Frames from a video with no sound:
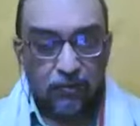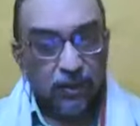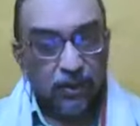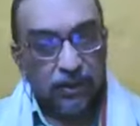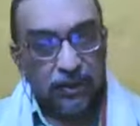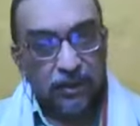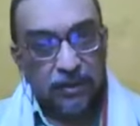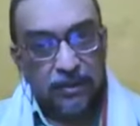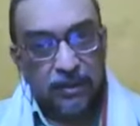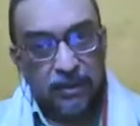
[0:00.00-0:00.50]

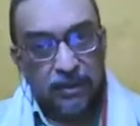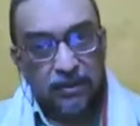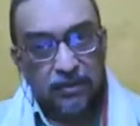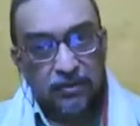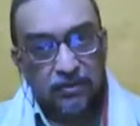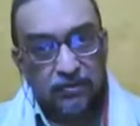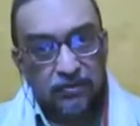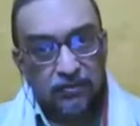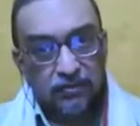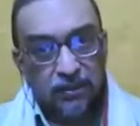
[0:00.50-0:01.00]
What they
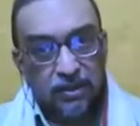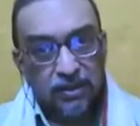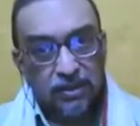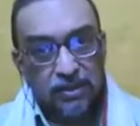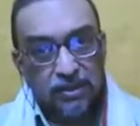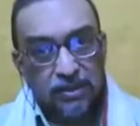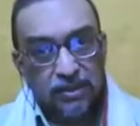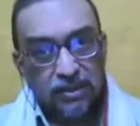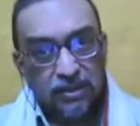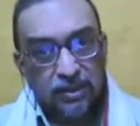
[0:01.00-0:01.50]
did
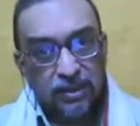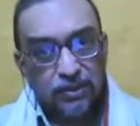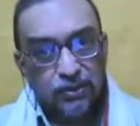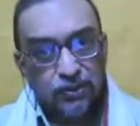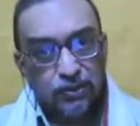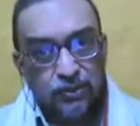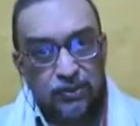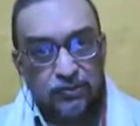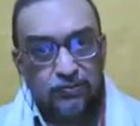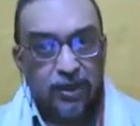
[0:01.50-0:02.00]
was they
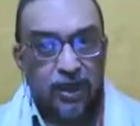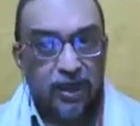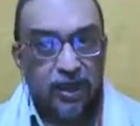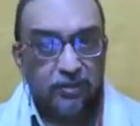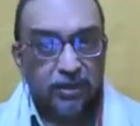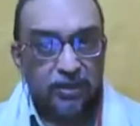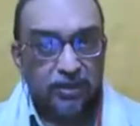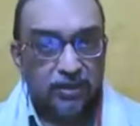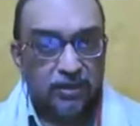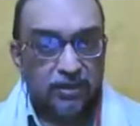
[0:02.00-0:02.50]
chose
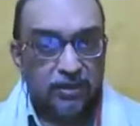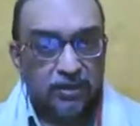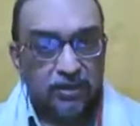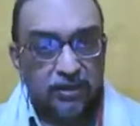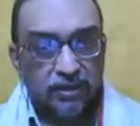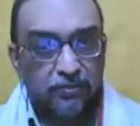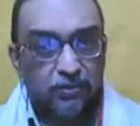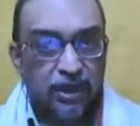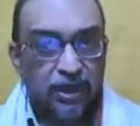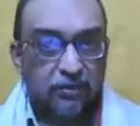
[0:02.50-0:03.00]
parameters,
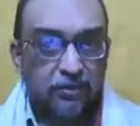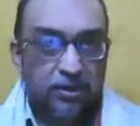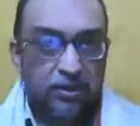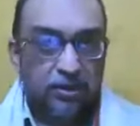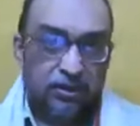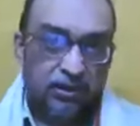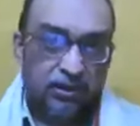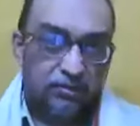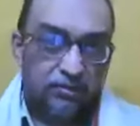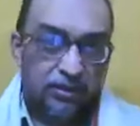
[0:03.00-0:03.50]
other
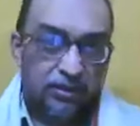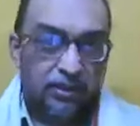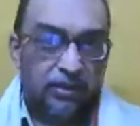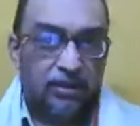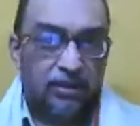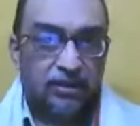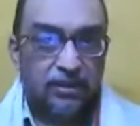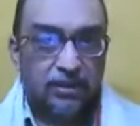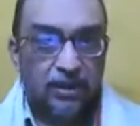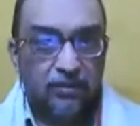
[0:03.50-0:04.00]
parameters
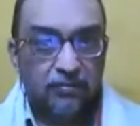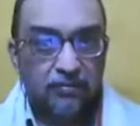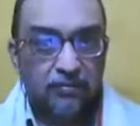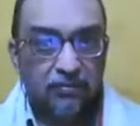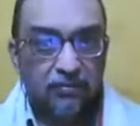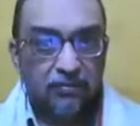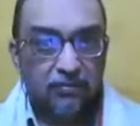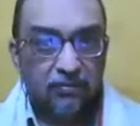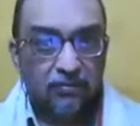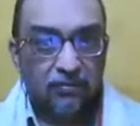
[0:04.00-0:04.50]
remaining the
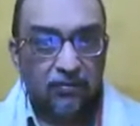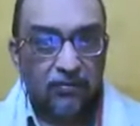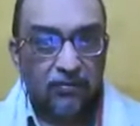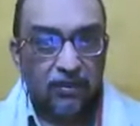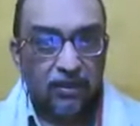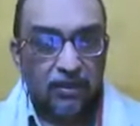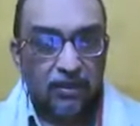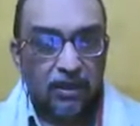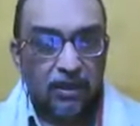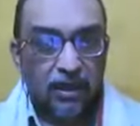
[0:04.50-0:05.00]
same,
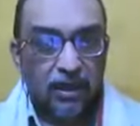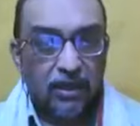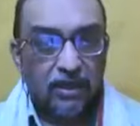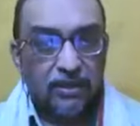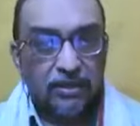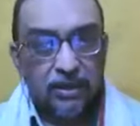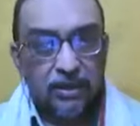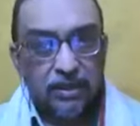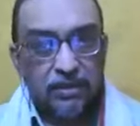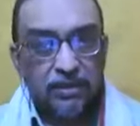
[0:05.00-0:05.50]

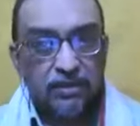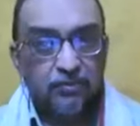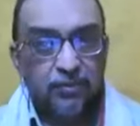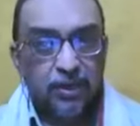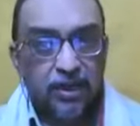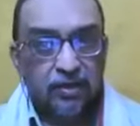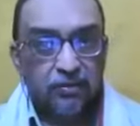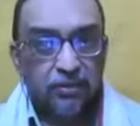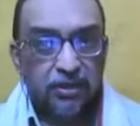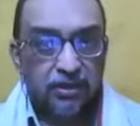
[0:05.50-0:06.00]
and changed
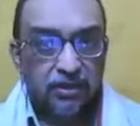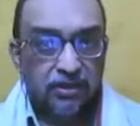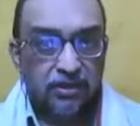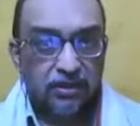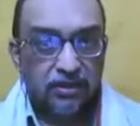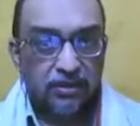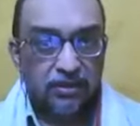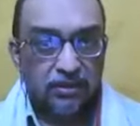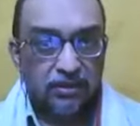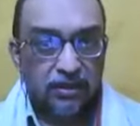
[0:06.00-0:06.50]
the
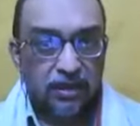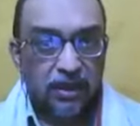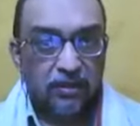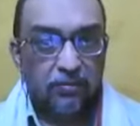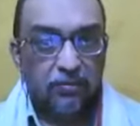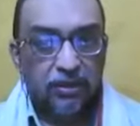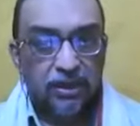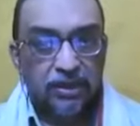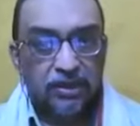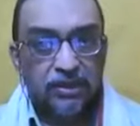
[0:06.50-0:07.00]
parameter
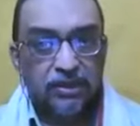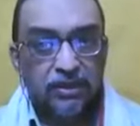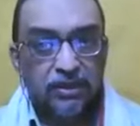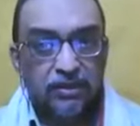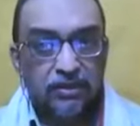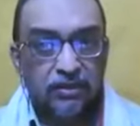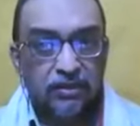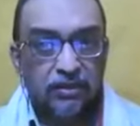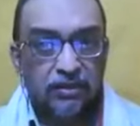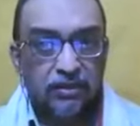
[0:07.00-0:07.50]
and
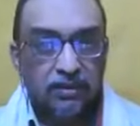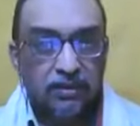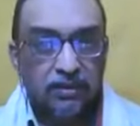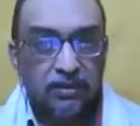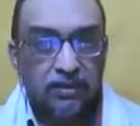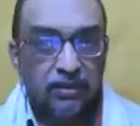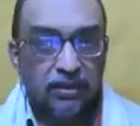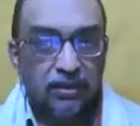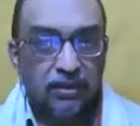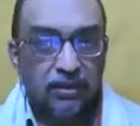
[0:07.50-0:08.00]
measured
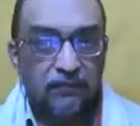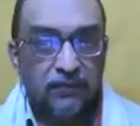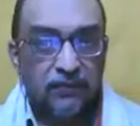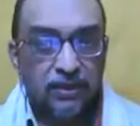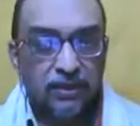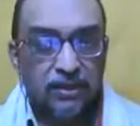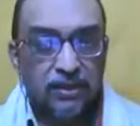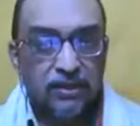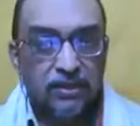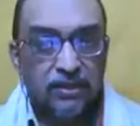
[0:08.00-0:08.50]
the
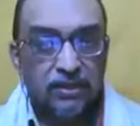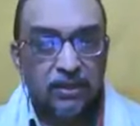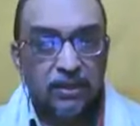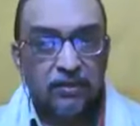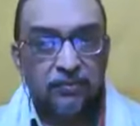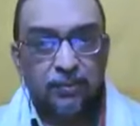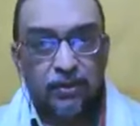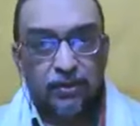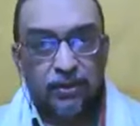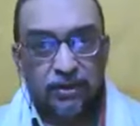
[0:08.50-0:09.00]
difference
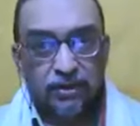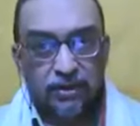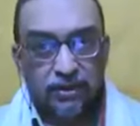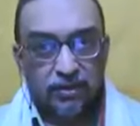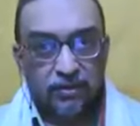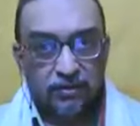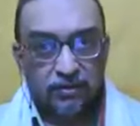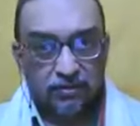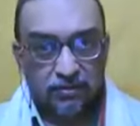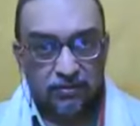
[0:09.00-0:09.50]
in
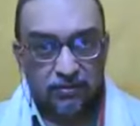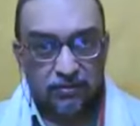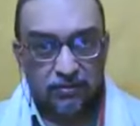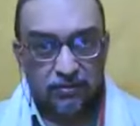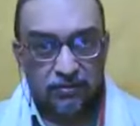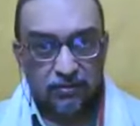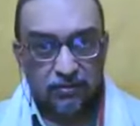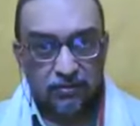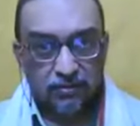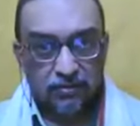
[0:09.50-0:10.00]
production,
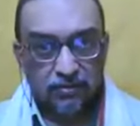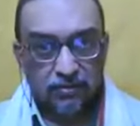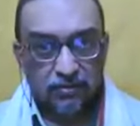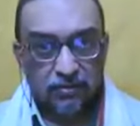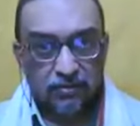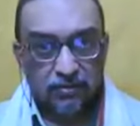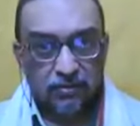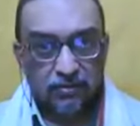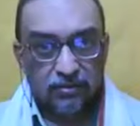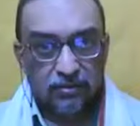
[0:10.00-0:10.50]

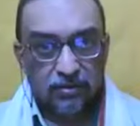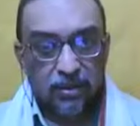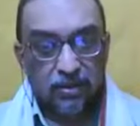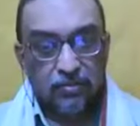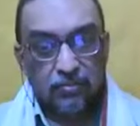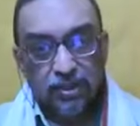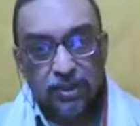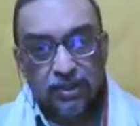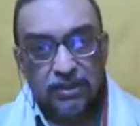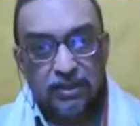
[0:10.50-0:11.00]

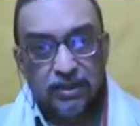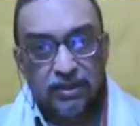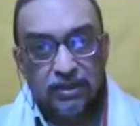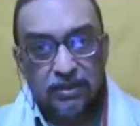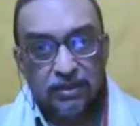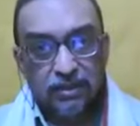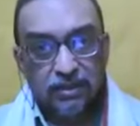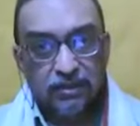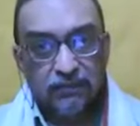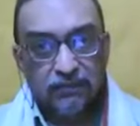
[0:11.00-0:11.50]
or
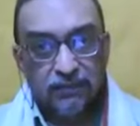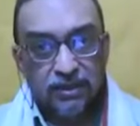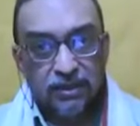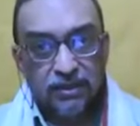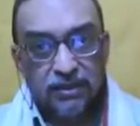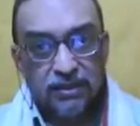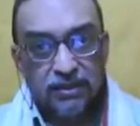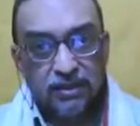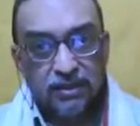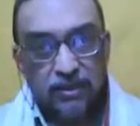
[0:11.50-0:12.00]
measured the
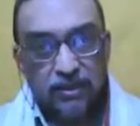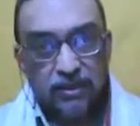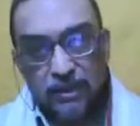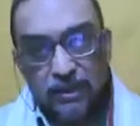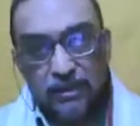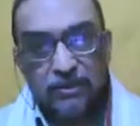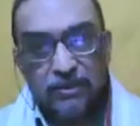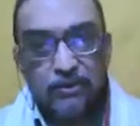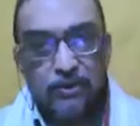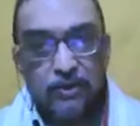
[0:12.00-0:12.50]
difference
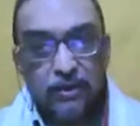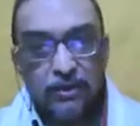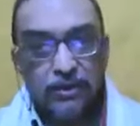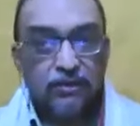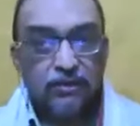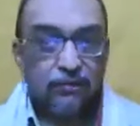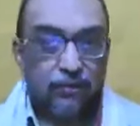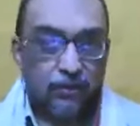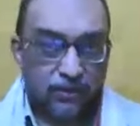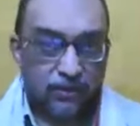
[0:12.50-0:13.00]
that it
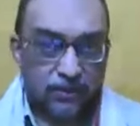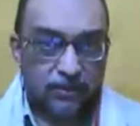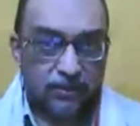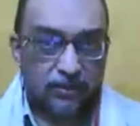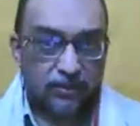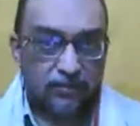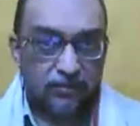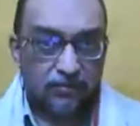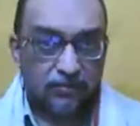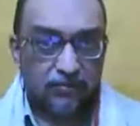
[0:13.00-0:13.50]
caused in
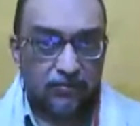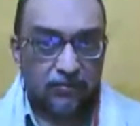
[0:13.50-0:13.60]
production.